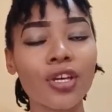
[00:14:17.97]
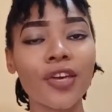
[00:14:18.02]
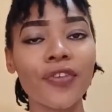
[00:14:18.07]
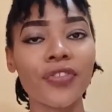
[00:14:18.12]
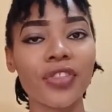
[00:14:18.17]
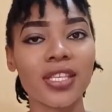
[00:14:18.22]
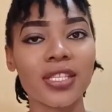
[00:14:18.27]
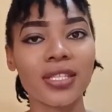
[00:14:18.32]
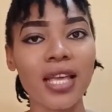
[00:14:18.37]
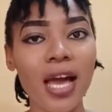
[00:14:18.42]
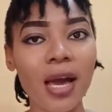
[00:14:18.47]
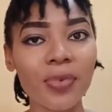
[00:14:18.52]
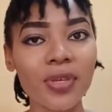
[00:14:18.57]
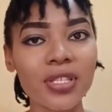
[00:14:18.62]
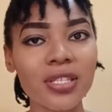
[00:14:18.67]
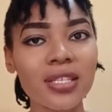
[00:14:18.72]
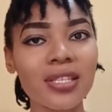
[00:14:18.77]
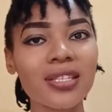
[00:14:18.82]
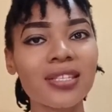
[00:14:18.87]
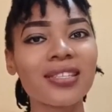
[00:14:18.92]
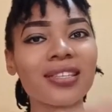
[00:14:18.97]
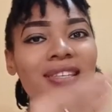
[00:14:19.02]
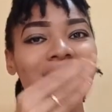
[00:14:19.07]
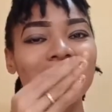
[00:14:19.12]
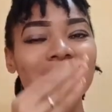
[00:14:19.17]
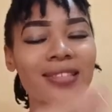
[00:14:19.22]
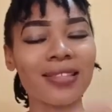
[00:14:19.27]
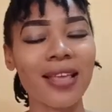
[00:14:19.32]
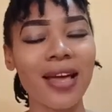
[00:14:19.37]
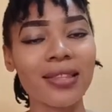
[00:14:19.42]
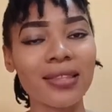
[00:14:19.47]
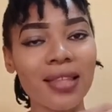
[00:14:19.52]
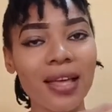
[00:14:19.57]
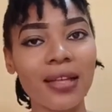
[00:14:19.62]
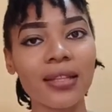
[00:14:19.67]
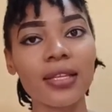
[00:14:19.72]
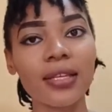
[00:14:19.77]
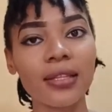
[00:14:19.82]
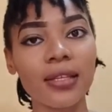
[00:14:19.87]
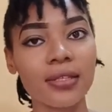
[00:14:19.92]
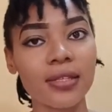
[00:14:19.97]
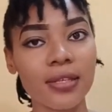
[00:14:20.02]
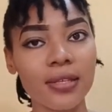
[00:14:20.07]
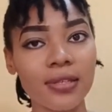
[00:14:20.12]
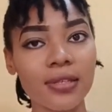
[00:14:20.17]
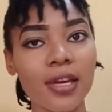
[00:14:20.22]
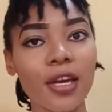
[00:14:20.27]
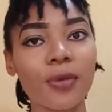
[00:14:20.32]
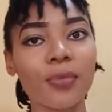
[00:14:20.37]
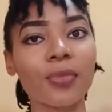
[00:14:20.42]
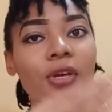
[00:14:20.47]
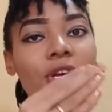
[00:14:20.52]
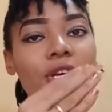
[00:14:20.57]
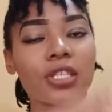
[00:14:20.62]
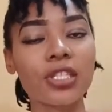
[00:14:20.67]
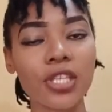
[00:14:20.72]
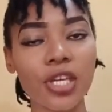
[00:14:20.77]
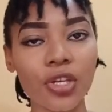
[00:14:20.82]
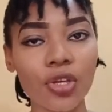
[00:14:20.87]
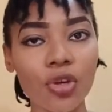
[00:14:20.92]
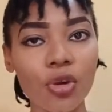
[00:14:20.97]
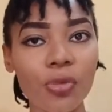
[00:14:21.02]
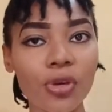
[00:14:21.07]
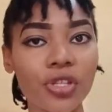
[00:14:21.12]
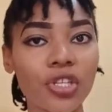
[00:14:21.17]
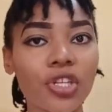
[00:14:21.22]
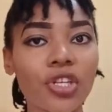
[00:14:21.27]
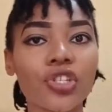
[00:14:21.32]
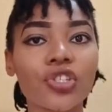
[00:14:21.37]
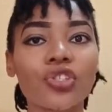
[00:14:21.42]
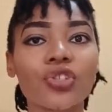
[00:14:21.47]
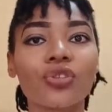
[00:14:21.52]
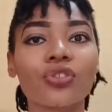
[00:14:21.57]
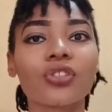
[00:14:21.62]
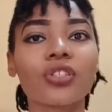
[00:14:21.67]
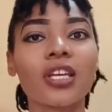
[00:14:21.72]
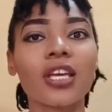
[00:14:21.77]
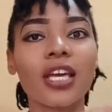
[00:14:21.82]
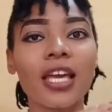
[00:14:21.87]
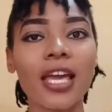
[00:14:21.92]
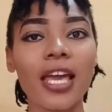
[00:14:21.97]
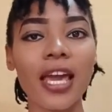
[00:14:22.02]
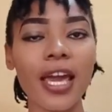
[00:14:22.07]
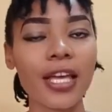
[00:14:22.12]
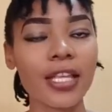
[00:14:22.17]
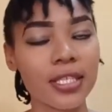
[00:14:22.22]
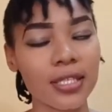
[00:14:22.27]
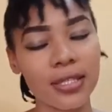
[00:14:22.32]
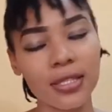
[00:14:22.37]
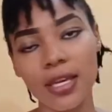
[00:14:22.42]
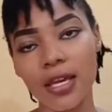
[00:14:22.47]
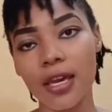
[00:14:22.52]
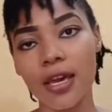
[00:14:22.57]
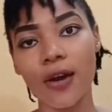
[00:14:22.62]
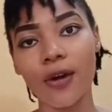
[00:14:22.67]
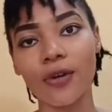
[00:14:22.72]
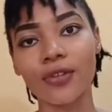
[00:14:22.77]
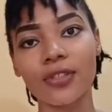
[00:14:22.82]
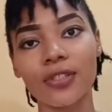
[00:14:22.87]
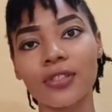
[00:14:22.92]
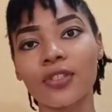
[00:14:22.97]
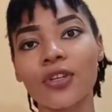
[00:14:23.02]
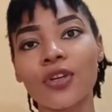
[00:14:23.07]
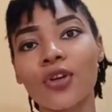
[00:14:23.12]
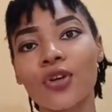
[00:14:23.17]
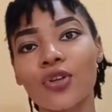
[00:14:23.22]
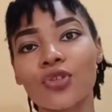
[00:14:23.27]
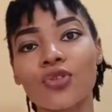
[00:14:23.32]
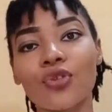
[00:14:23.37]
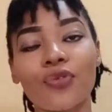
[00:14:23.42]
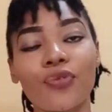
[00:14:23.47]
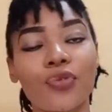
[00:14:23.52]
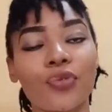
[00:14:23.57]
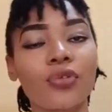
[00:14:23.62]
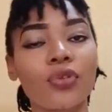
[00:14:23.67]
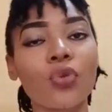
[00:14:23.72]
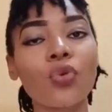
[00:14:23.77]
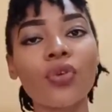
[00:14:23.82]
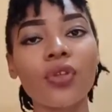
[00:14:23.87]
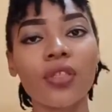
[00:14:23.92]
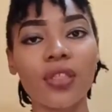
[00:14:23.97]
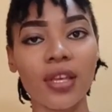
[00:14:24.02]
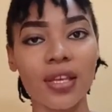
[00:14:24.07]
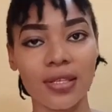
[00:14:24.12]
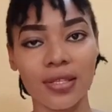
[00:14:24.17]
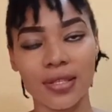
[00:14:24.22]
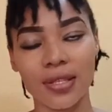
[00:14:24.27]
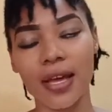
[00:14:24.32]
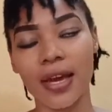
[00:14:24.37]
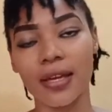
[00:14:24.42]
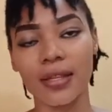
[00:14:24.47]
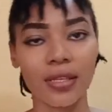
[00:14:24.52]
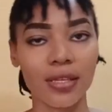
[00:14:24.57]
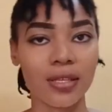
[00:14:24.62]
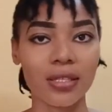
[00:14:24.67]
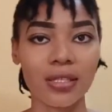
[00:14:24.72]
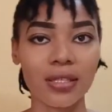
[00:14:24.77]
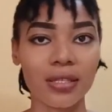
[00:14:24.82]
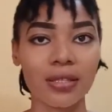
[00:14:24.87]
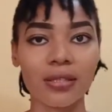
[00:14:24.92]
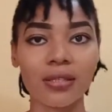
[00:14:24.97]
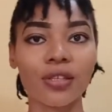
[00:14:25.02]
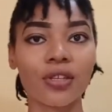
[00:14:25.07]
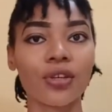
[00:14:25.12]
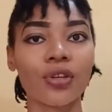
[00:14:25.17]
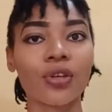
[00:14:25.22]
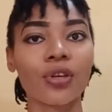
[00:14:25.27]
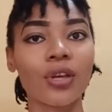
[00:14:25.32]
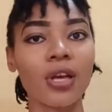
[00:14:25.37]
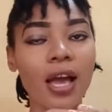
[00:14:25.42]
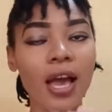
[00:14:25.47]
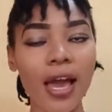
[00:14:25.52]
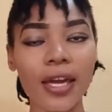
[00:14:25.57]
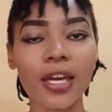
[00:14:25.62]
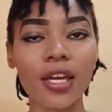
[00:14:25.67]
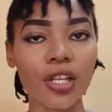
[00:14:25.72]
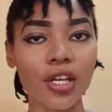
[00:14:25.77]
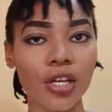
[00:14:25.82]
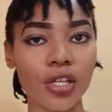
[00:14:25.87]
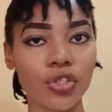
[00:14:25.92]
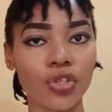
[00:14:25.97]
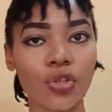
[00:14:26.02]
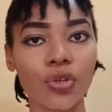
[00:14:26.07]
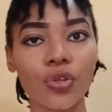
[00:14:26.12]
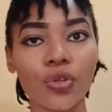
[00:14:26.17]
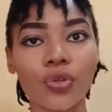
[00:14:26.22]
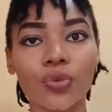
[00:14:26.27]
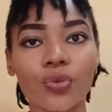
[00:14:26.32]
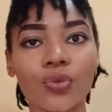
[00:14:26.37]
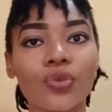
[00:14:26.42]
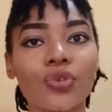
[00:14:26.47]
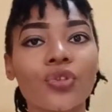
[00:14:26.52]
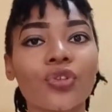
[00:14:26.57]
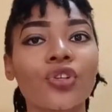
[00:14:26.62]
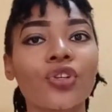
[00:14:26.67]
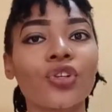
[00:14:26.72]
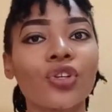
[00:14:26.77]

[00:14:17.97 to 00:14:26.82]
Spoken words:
If it is diabetes, start tackling it in time. Take your medication and stay healthy. So if you do things like this, I can assure you,